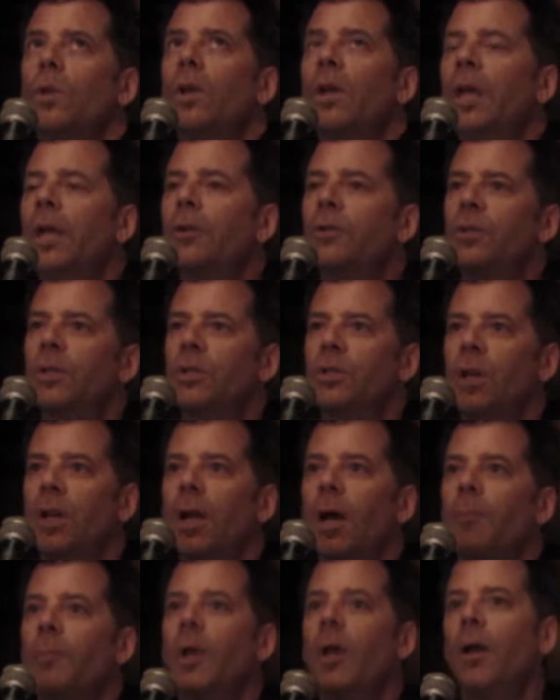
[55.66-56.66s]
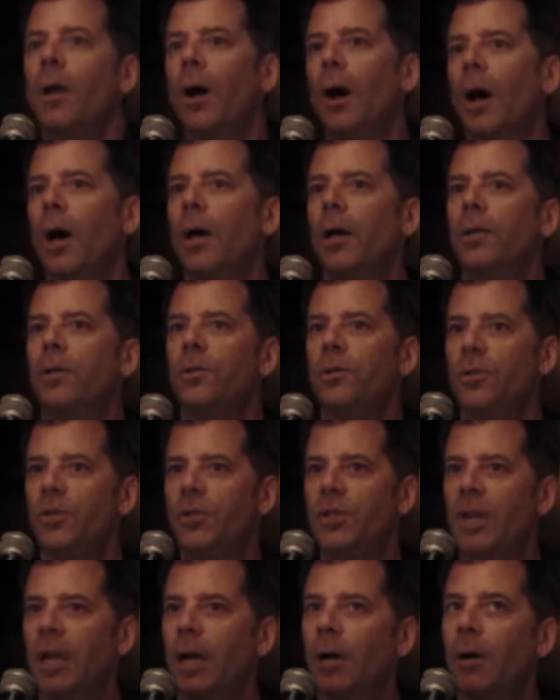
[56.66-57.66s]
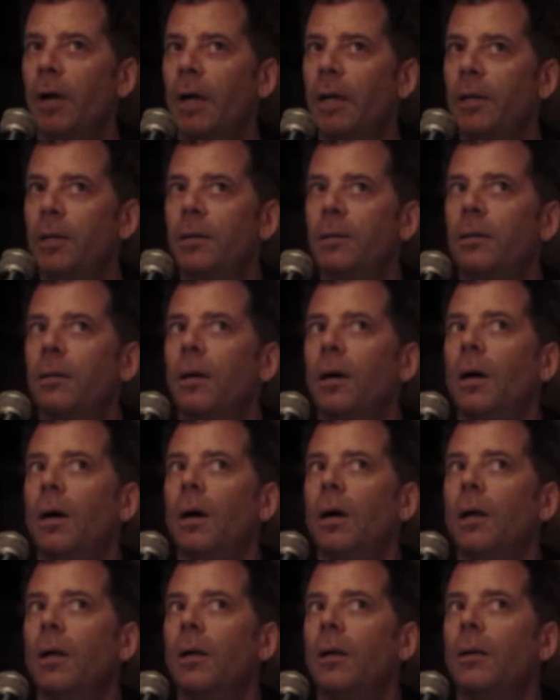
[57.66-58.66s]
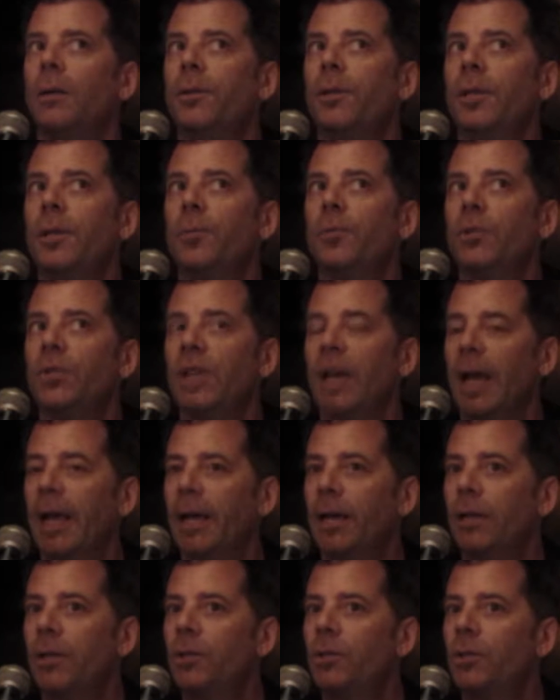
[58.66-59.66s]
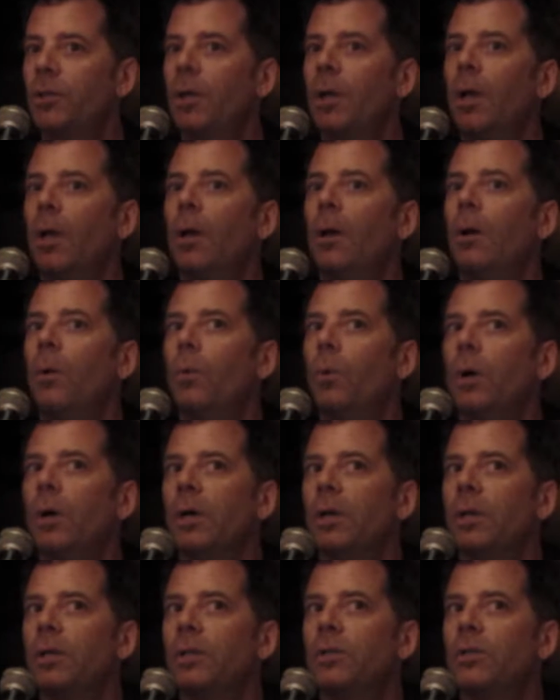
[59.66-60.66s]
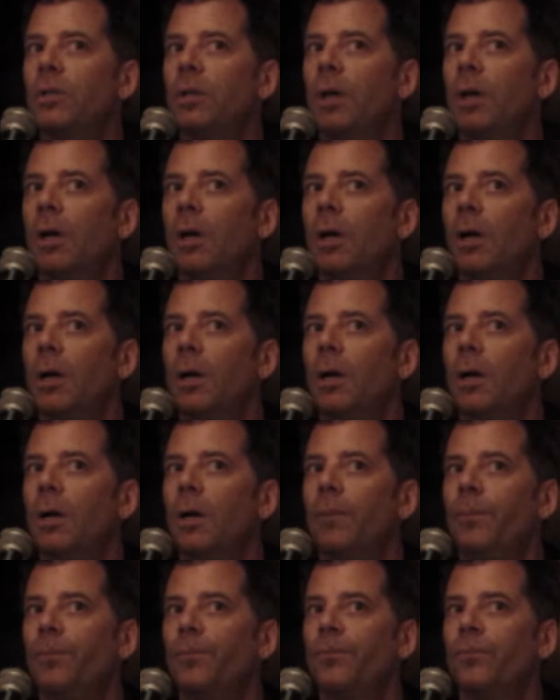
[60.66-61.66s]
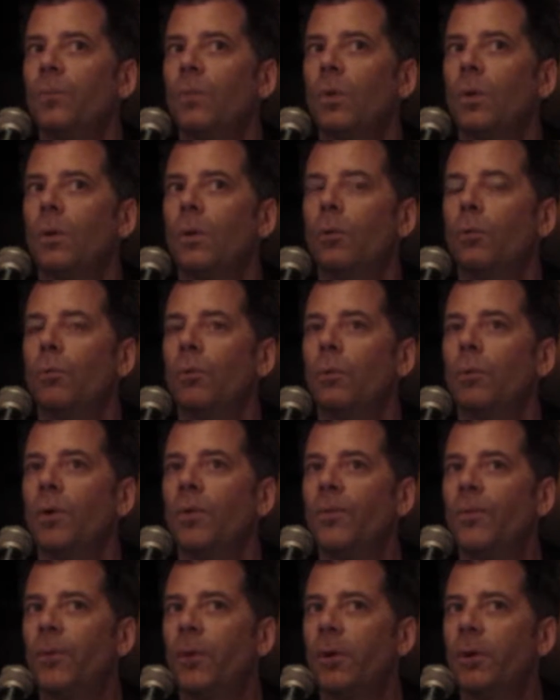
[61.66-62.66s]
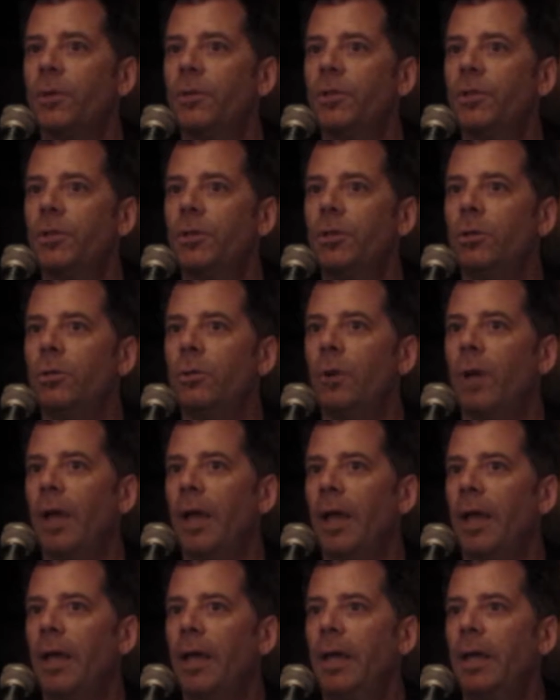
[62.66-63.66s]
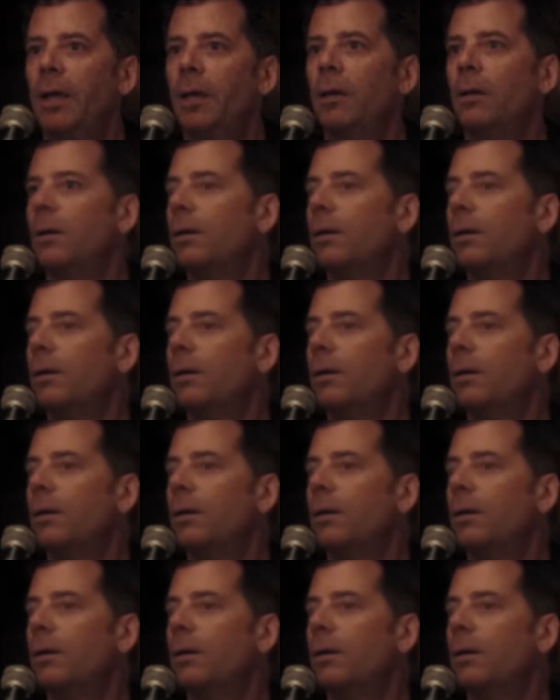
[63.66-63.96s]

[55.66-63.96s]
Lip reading: here's the setup. Derek, the protagonist, was referred to a